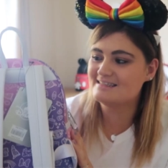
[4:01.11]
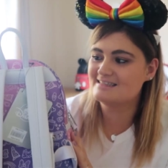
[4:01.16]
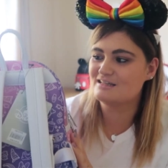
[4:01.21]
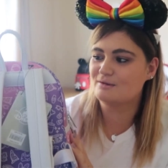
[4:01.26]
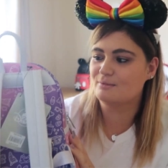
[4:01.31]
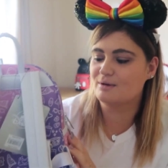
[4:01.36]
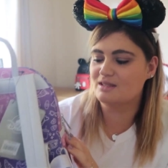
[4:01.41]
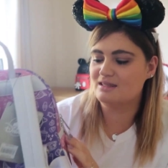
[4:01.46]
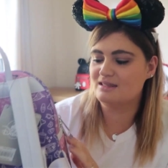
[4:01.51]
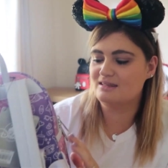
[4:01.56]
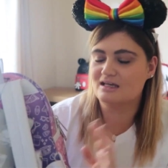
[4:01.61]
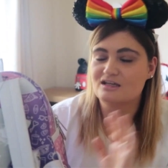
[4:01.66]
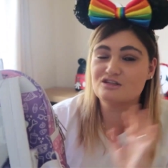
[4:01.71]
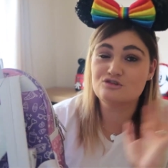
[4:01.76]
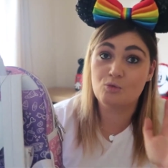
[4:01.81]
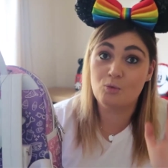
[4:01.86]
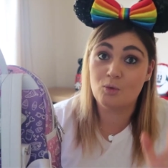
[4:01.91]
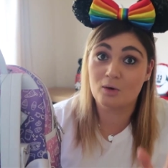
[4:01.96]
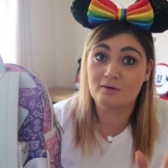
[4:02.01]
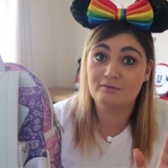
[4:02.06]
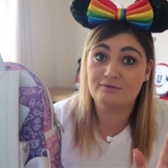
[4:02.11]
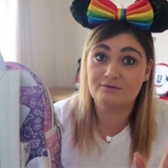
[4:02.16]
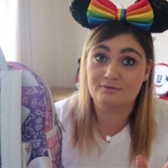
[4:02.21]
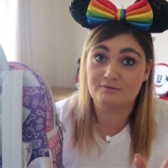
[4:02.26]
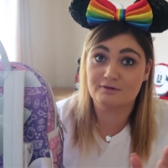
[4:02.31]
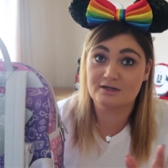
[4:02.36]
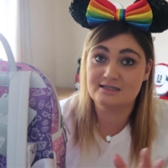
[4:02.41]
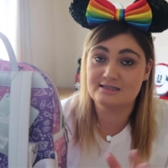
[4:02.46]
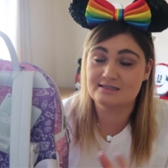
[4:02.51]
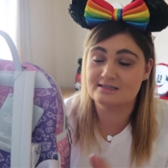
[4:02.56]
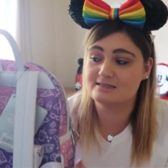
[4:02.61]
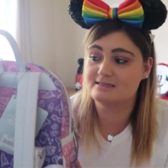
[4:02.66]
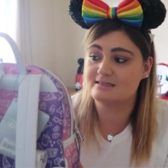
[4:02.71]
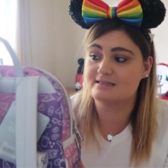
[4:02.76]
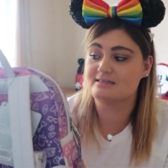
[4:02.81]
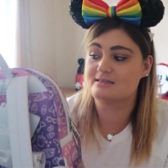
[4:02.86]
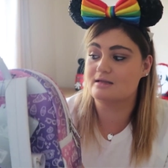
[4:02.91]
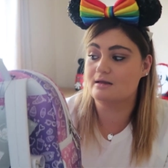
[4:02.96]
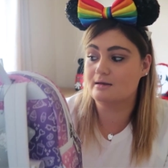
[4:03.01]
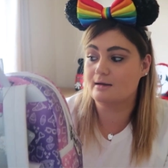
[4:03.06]
So I think that's one of the reasons
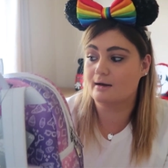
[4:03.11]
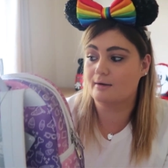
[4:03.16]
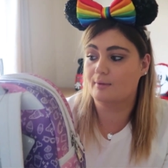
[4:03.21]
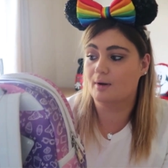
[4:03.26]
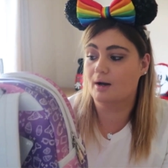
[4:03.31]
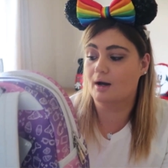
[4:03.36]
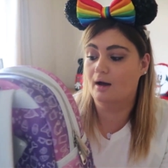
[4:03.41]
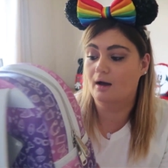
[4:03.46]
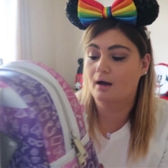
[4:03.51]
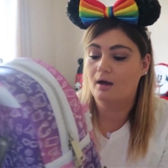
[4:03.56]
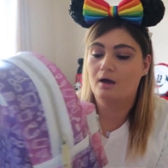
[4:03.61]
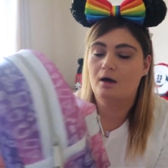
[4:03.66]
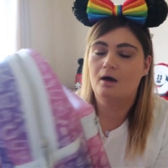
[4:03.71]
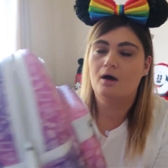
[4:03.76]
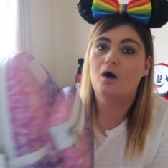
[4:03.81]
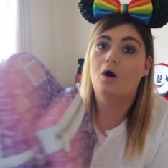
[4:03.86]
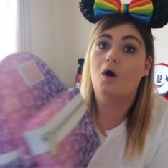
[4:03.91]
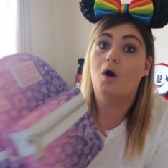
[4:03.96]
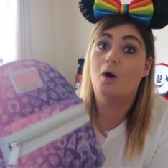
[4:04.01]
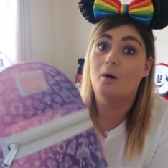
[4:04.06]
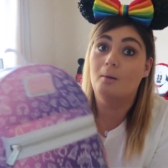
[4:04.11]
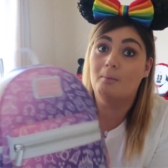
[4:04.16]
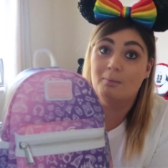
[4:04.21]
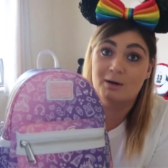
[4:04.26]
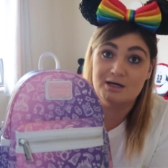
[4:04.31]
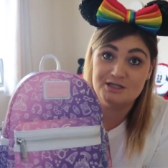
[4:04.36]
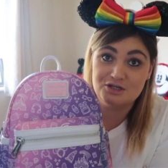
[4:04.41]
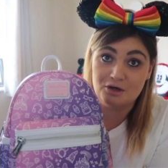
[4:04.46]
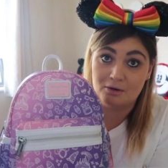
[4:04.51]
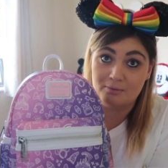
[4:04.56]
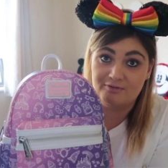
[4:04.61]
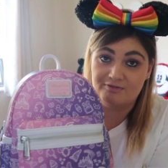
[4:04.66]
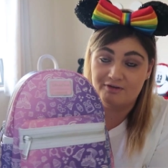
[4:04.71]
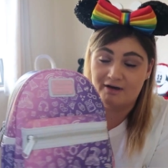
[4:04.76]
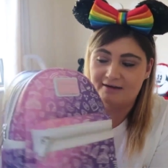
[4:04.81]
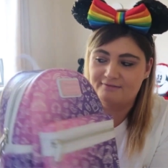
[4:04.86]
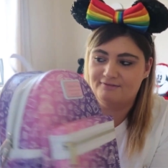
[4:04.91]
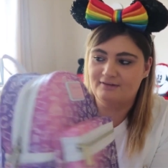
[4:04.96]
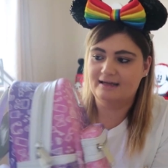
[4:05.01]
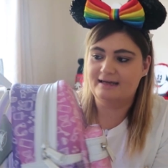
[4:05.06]
it's lower on my top
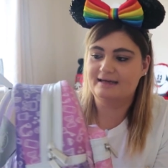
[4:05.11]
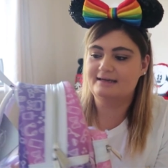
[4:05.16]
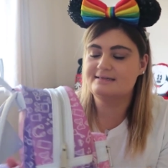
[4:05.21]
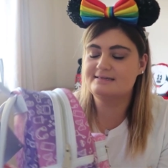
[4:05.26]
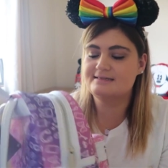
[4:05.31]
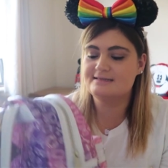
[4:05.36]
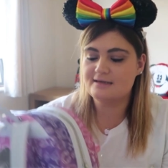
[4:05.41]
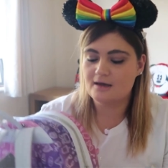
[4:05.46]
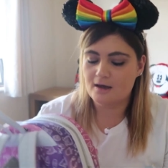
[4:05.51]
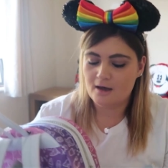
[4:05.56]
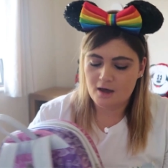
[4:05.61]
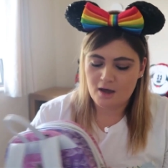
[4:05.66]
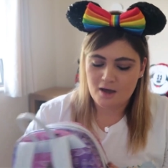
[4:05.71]
5 list.